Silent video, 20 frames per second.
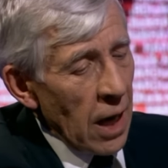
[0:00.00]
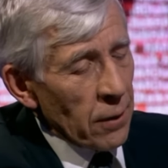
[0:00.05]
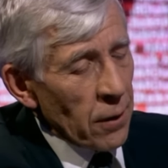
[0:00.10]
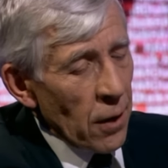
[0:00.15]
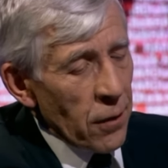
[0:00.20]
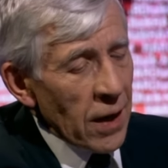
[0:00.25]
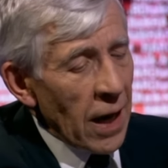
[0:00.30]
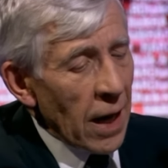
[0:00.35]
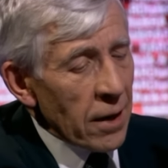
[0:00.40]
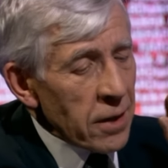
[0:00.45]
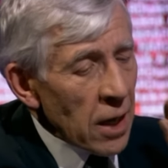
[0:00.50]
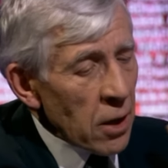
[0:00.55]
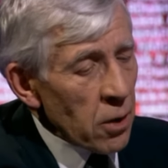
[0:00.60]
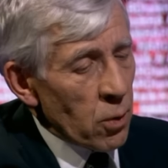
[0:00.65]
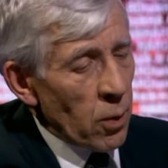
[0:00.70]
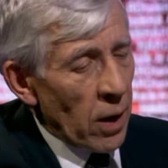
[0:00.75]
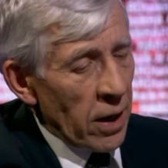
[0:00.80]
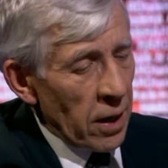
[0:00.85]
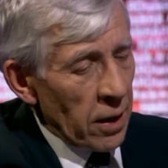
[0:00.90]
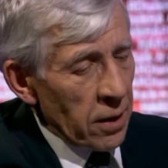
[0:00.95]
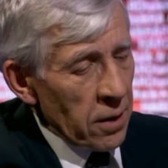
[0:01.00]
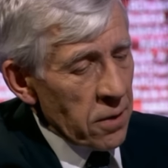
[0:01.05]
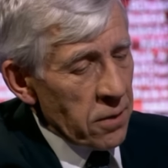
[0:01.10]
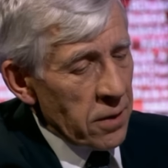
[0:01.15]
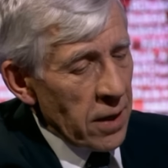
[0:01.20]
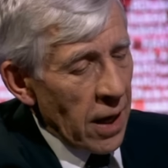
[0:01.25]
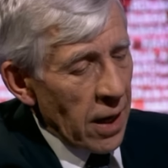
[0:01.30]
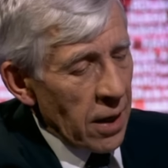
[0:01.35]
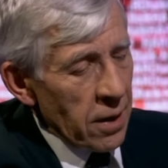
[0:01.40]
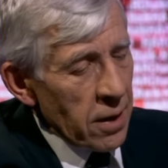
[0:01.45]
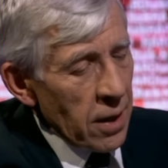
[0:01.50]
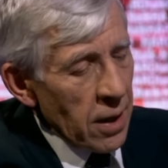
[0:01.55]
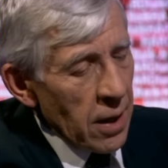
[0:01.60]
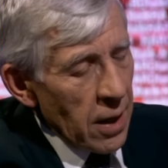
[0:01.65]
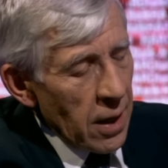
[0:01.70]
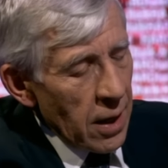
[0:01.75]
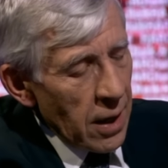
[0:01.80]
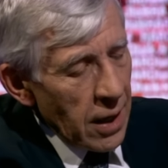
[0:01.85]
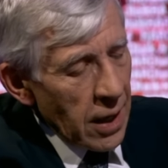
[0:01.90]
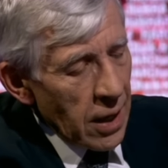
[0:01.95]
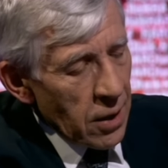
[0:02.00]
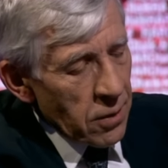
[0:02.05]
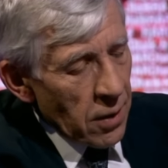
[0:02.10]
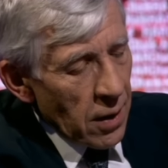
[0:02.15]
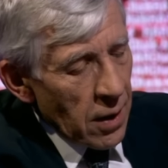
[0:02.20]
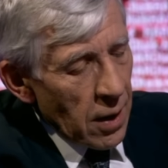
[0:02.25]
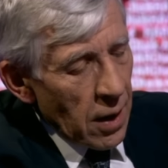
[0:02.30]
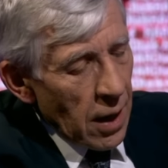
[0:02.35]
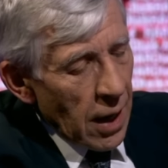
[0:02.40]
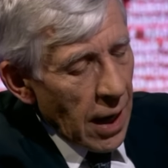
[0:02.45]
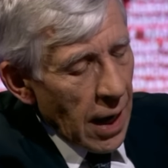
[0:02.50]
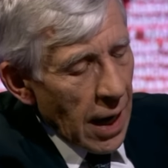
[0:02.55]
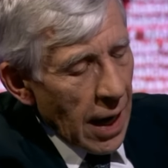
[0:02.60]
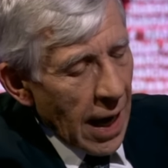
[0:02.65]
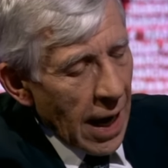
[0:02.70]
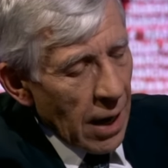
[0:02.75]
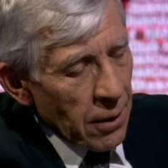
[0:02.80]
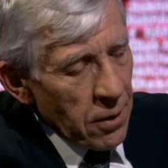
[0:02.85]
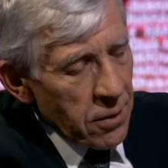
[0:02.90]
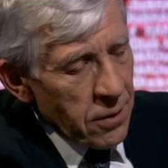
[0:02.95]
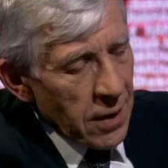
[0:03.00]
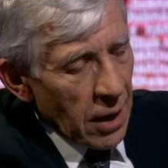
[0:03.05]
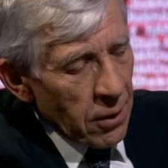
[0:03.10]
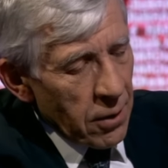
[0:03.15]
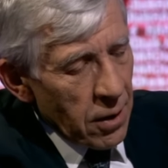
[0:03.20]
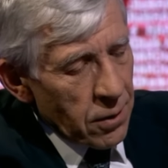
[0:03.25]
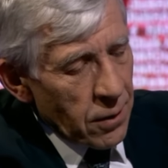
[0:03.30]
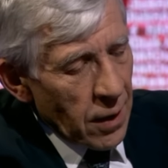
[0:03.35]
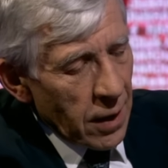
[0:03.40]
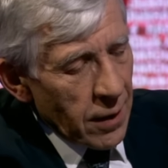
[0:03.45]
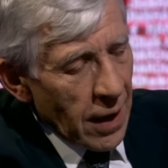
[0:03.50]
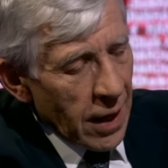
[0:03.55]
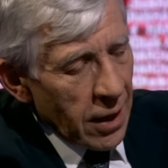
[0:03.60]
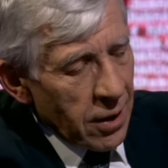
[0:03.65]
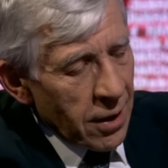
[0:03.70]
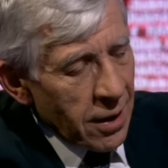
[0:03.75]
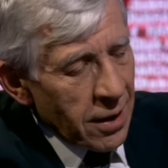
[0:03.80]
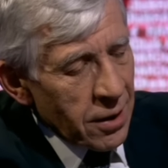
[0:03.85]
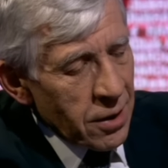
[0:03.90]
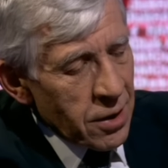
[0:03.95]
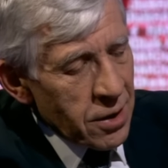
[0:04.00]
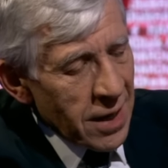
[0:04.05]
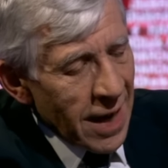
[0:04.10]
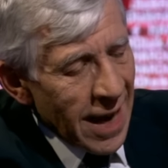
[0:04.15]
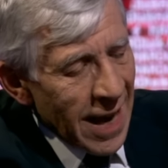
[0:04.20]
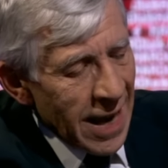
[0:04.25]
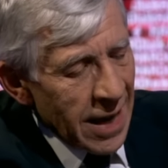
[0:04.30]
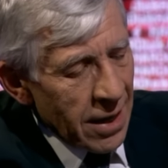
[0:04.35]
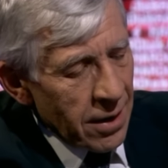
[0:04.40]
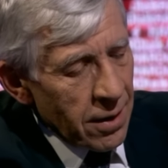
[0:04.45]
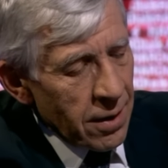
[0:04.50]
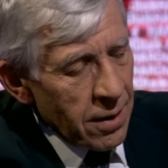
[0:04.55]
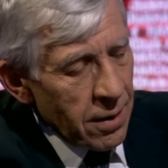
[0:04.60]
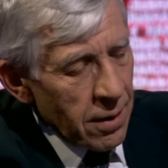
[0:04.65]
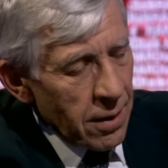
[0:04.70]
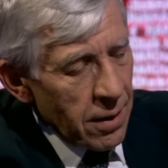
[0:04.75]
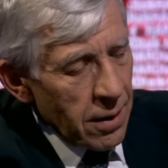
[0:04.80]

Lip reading: And the thing I don't quite understand is how the Saudis think they can contain